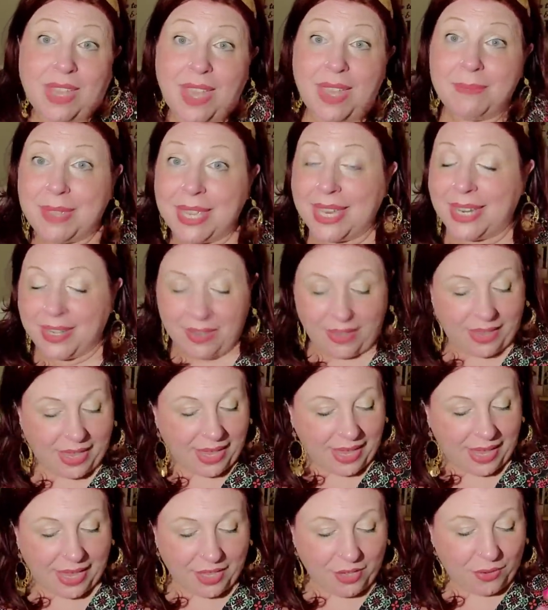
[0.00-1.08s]
I mean,
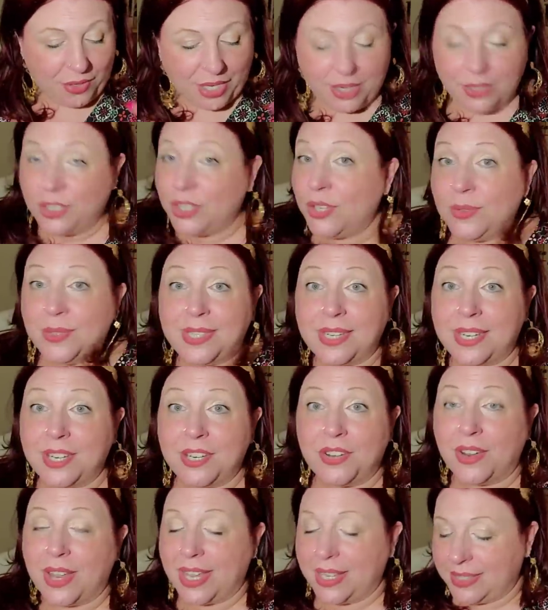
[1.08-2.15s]
you can use it
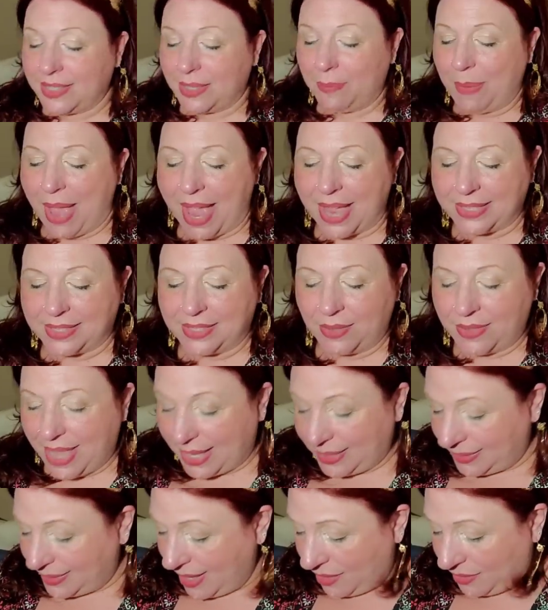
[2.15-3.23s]
in your Instapot, so
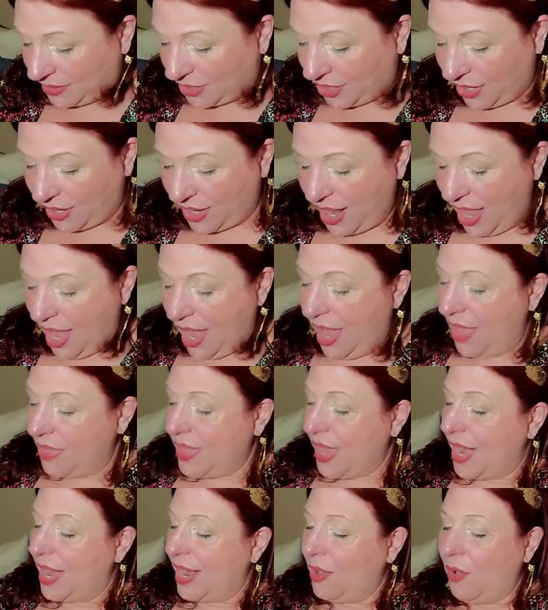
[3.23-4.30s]
that sounds good.
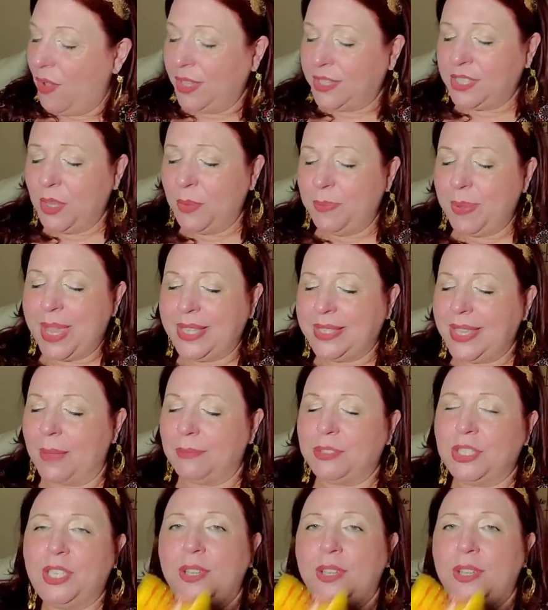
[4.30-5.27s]
Then I also picked up